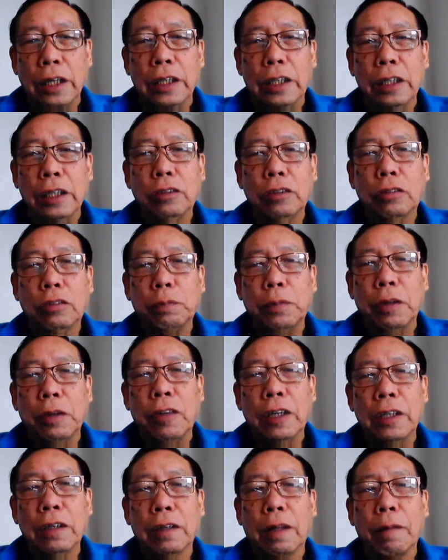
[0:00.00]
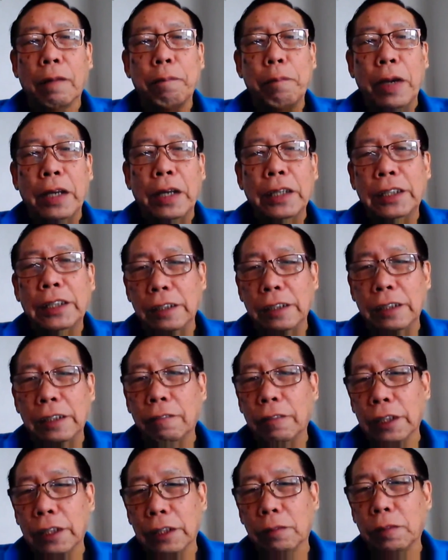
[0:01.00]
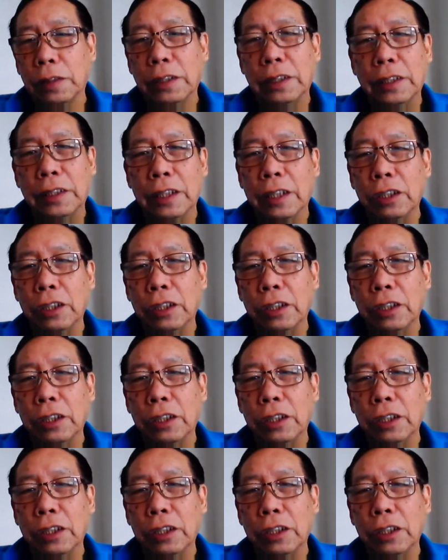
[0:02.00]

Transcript: And this would be one of the best investments